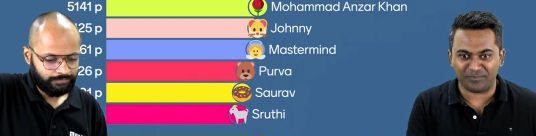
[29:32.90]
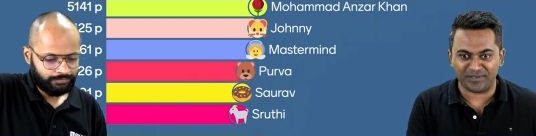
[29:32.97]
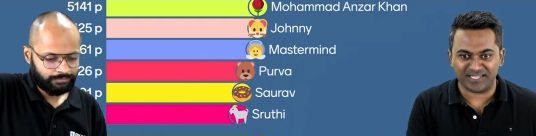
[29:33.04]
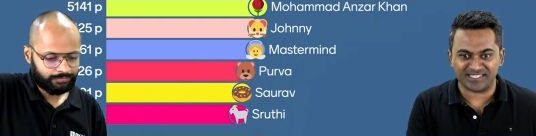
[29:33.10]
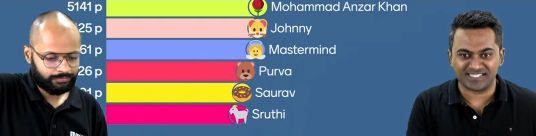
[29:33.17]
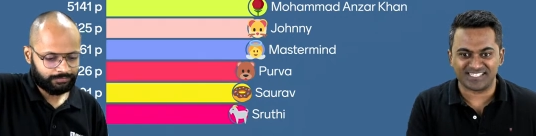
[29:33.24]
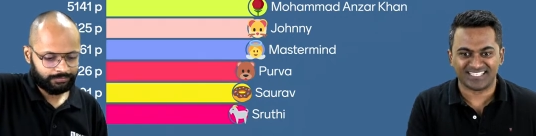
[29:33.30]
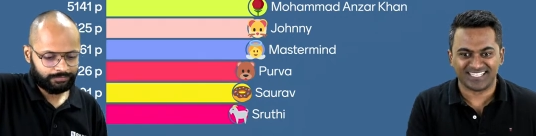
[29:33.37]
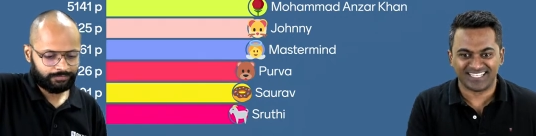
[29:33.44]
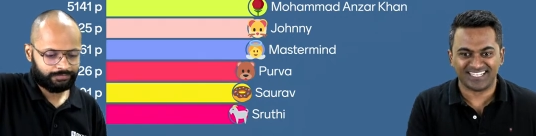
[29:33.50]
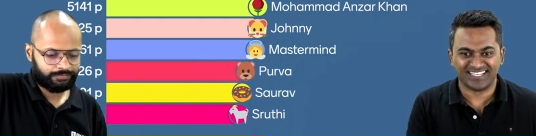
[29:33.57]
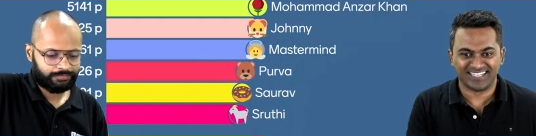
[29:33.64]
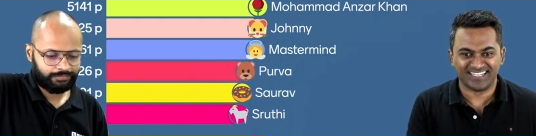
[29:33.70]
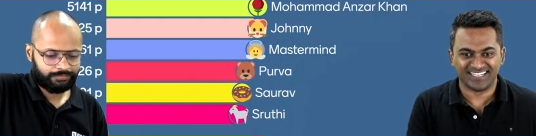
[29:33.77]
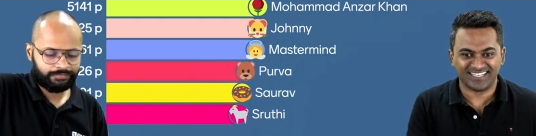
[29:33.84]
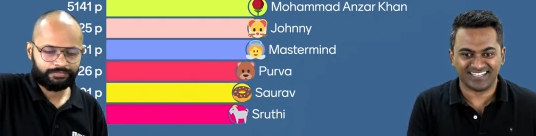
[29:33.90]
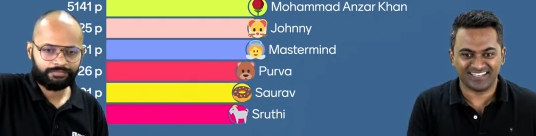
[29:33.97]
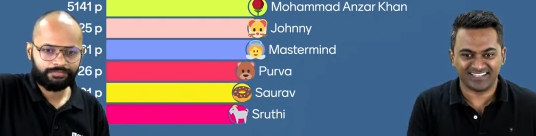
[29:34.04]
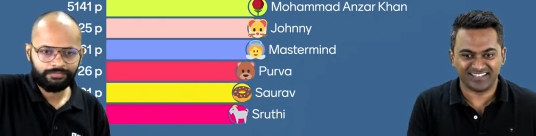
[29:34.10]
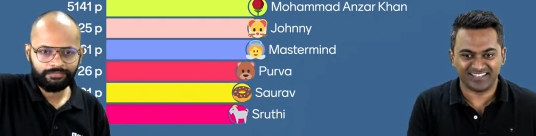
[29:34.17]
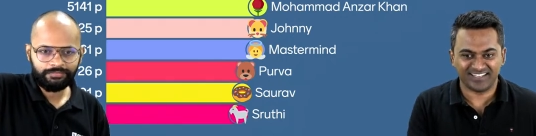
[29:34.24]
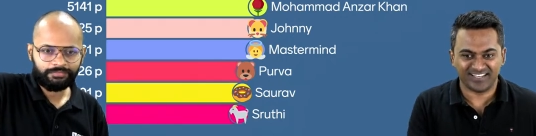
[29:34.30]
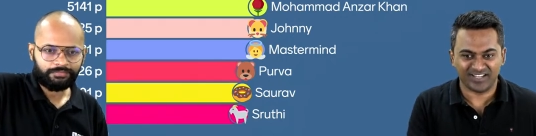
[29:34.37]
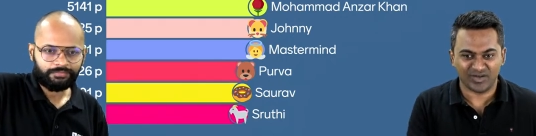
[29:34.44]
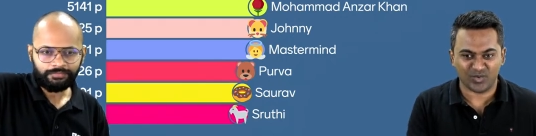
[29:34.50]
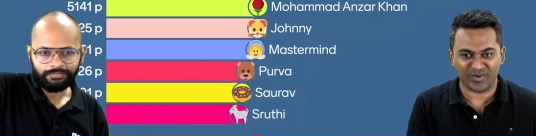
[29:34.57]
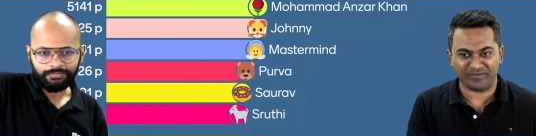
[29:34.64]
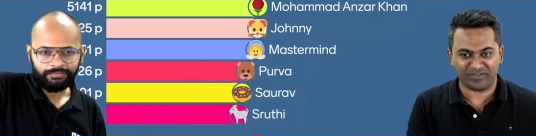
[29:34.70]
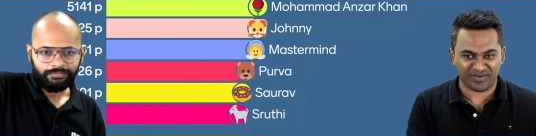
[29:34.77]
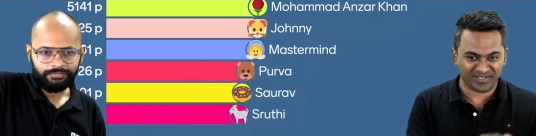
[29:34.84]
Speaker 1: please?
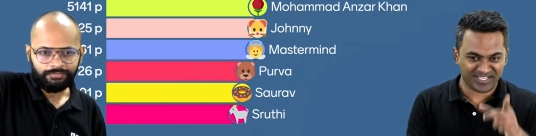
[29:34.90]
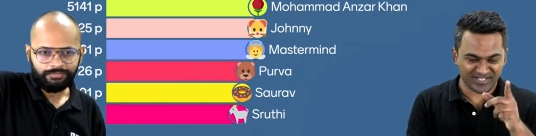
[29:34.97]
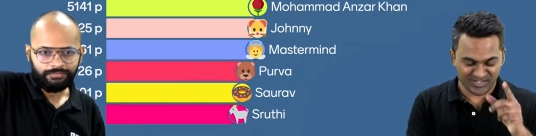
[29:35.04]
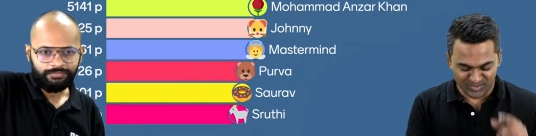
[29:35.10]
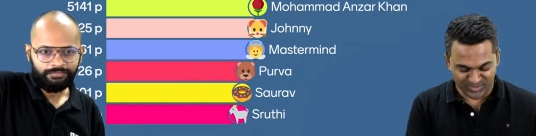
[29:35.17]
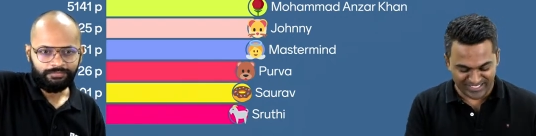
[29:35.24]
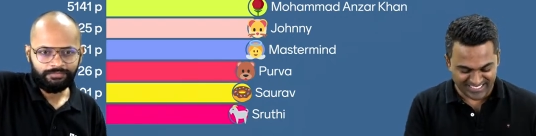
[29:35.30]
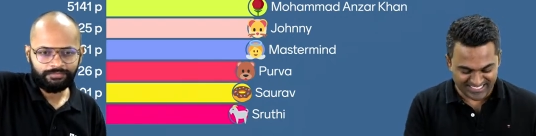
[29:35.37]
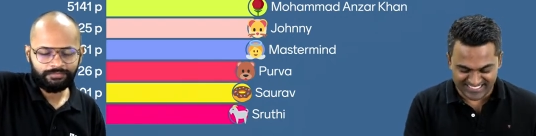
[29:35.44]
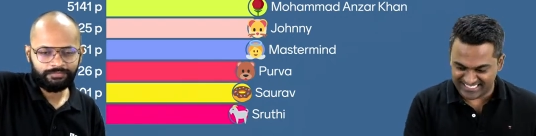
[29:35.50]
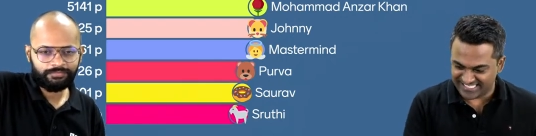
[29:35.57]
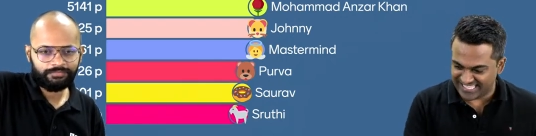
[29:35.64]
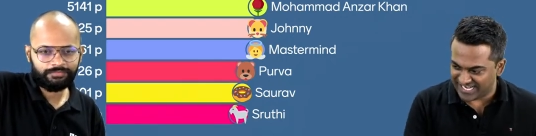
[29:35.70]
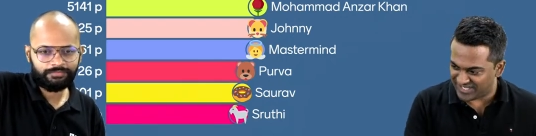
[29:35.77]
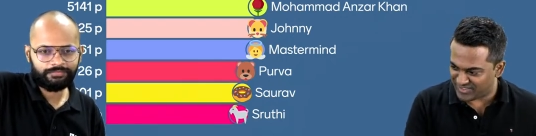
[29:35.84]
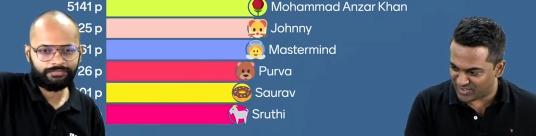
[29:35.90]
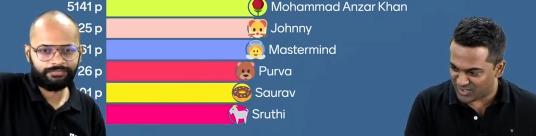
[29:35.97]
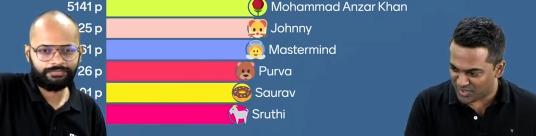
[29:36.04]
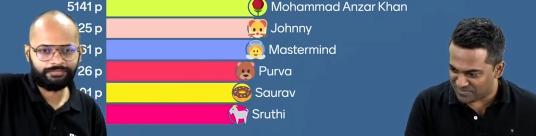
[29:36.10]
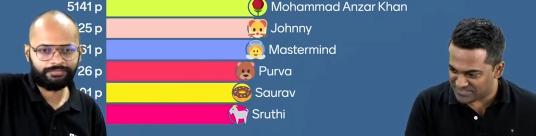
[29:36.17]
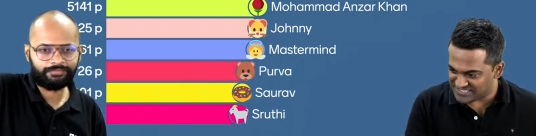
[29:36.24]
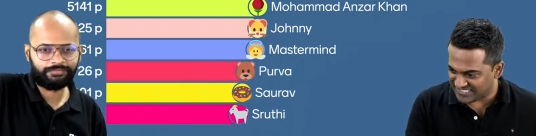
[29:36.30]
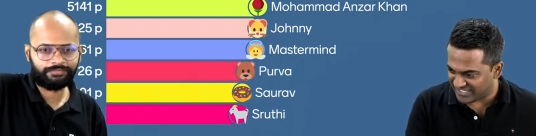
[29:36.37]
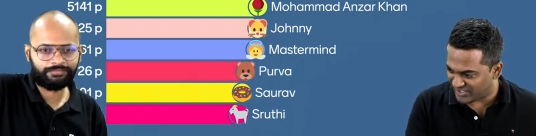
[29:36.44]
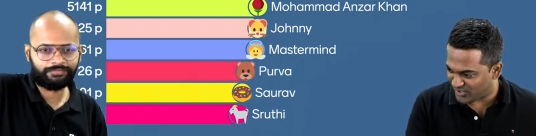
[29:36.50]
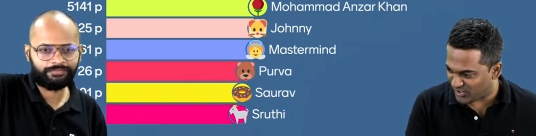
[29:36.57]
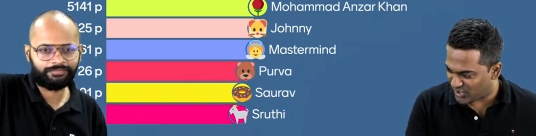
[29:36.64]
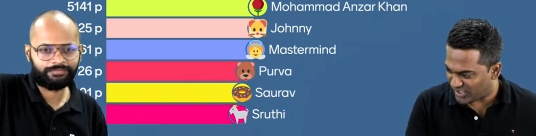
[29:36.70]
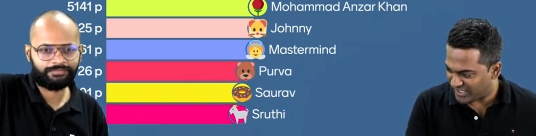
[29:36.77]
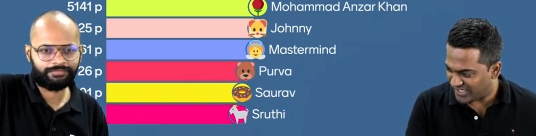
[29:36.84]
Whoever it is, you can say that in the comments
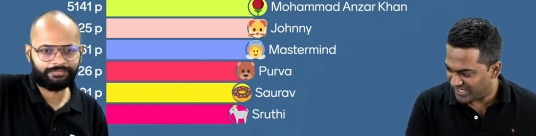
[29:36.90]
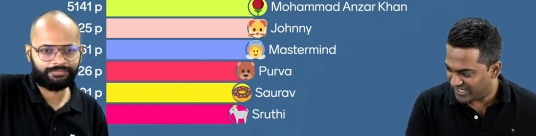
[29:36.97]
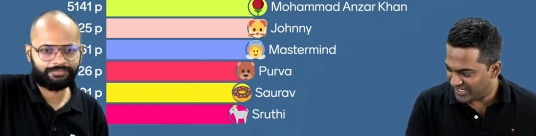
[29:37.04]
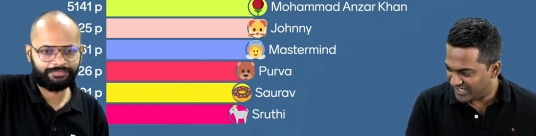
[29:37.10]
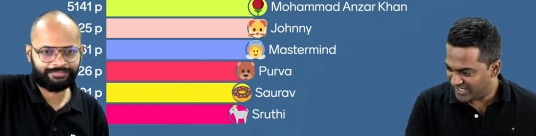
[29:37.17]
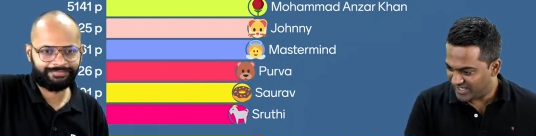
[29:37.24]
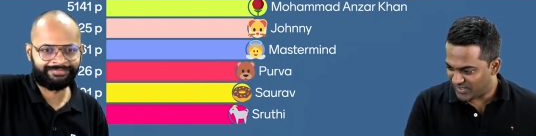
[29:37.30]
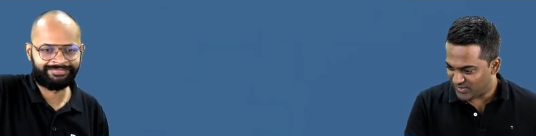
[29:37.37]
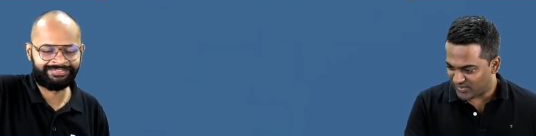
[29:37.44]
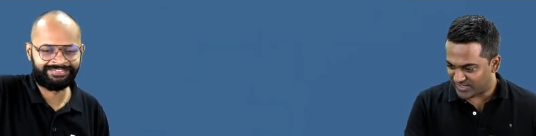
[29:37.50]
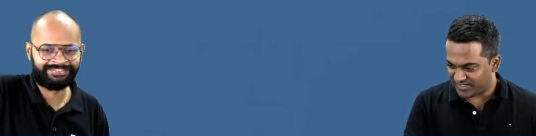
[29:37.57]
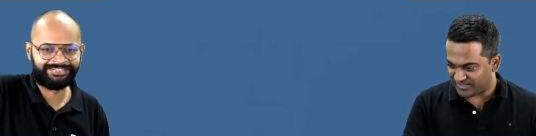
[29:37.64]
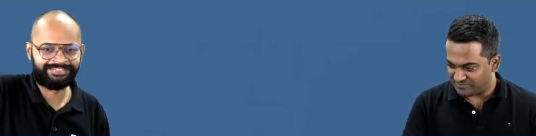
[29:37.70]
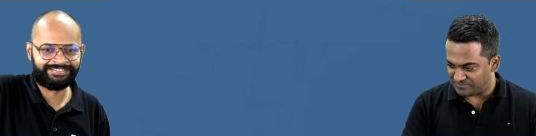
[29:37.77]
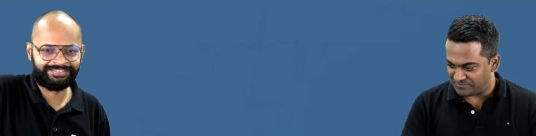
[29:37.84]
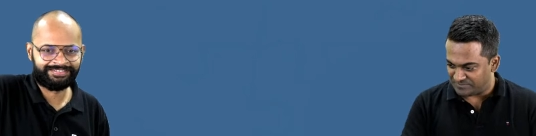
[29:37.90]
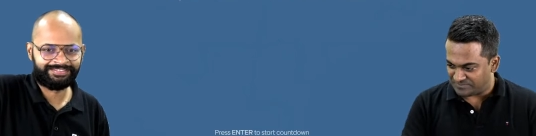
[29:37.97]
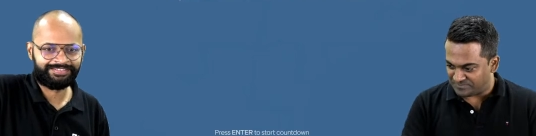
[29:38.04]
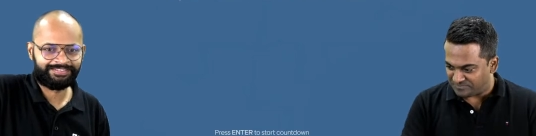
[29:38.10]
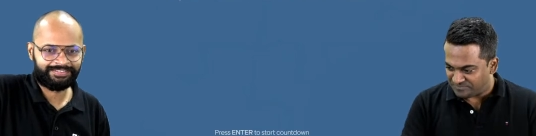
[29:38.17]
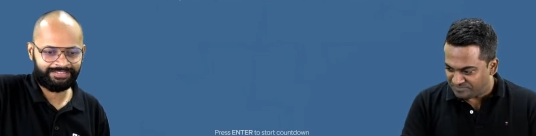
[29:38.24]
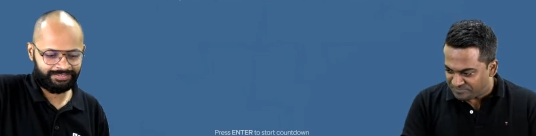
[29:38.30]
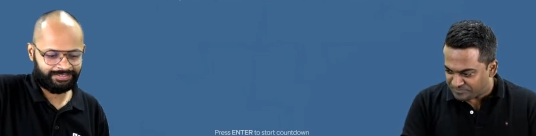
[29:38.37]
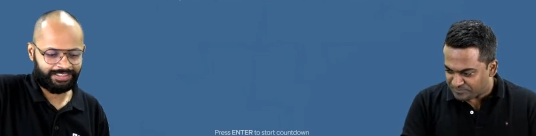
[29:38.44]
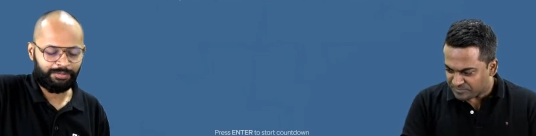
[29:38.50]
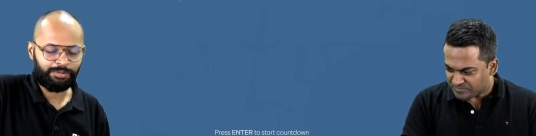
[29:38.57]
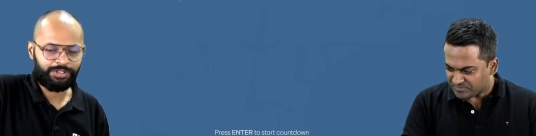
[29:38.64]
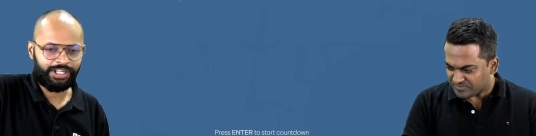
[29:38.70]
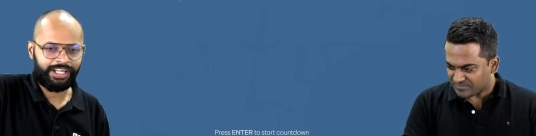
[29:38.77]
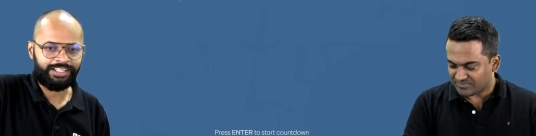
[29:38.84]
later on. Okay.
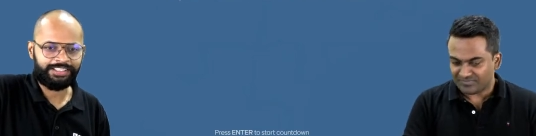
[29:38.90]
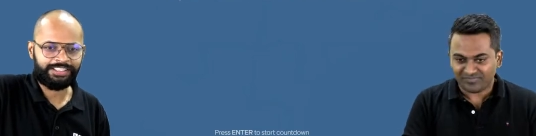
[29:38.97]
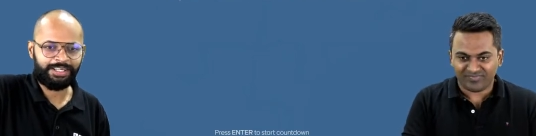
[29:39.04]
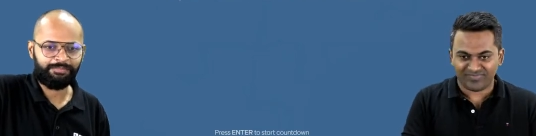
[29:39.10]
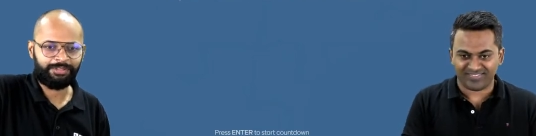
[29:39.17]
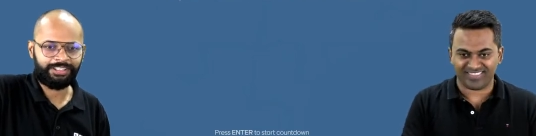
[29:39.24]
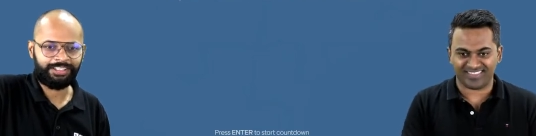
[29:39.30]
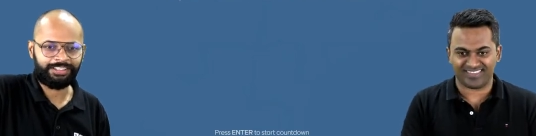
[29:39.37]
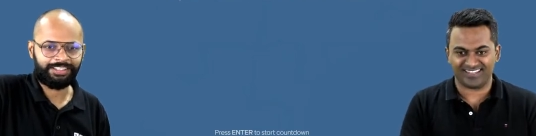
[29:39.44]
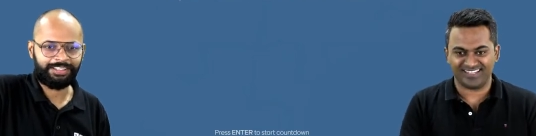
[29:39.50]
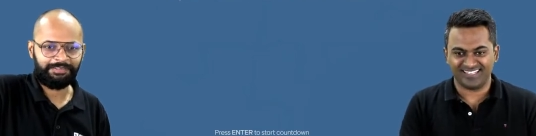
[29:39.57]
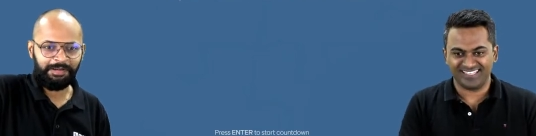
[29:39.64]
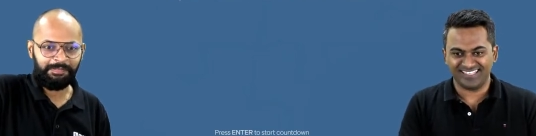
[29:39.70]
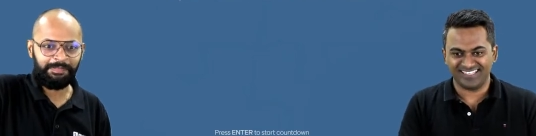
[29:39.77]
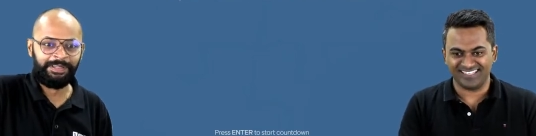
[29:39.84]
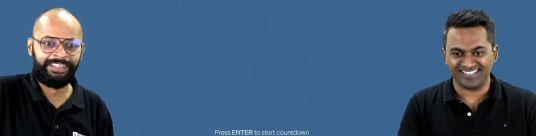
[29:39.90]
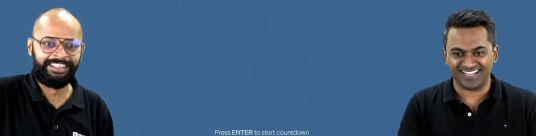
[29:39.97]
Ab Shahenshah mat likhna aap.